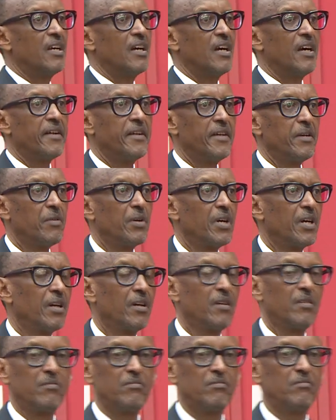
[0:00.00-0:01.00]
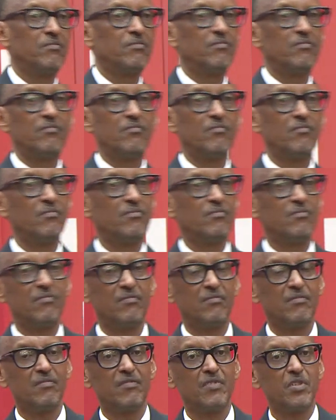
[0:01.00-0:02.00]
and there were
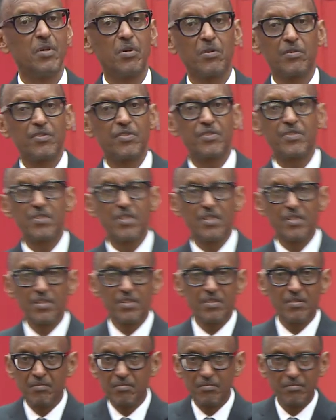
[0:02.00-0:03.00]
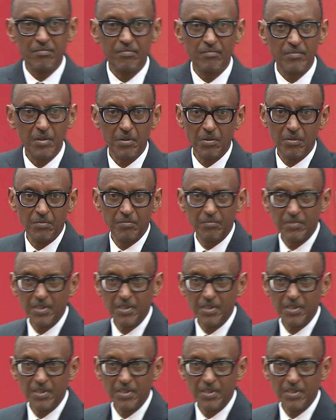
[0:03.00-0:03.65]
dogs just, you know,